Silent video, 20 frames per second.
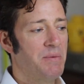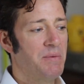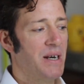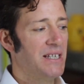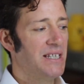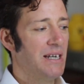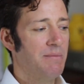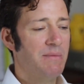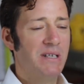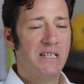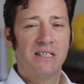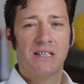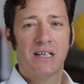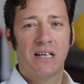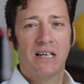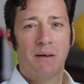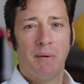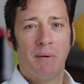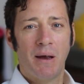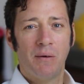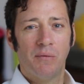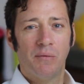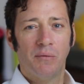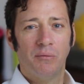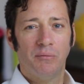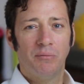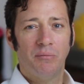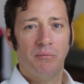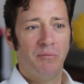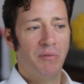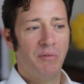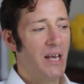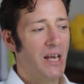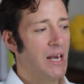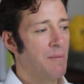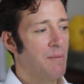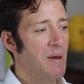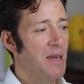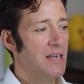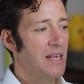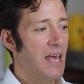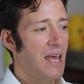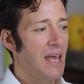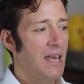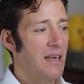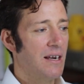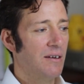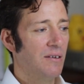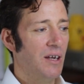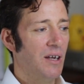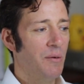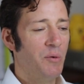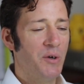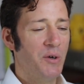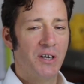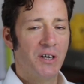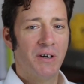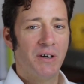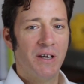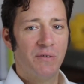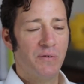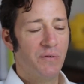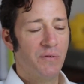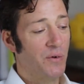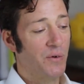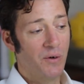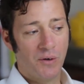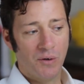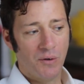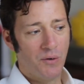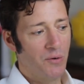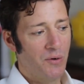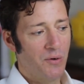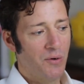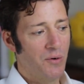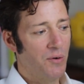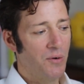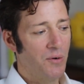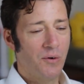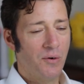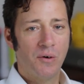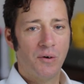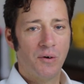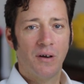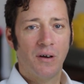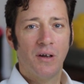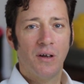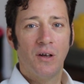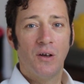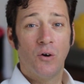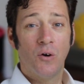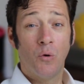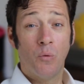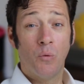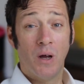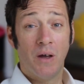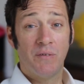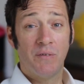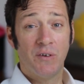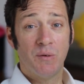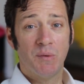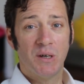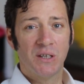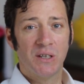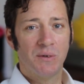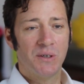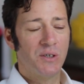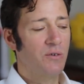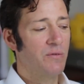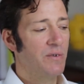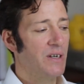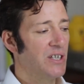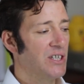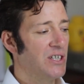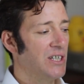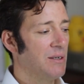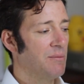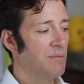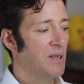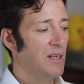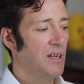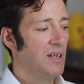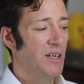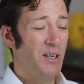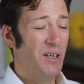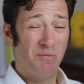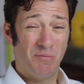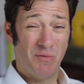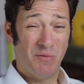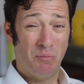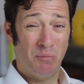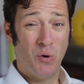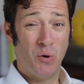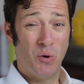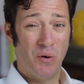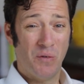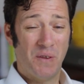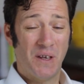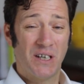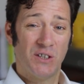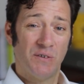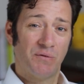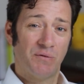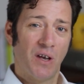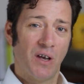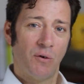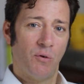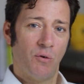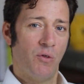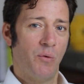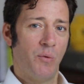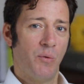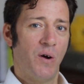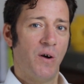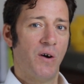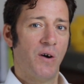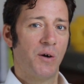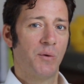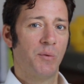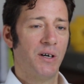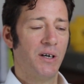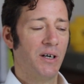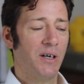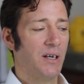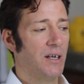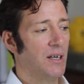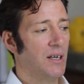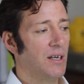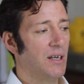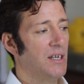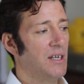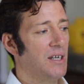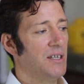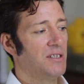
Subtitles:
spend 10 minutes thinking about thinking about your day and what you're grateful for, or whatever you might do in your regime. The important thing is you've done all the hard work.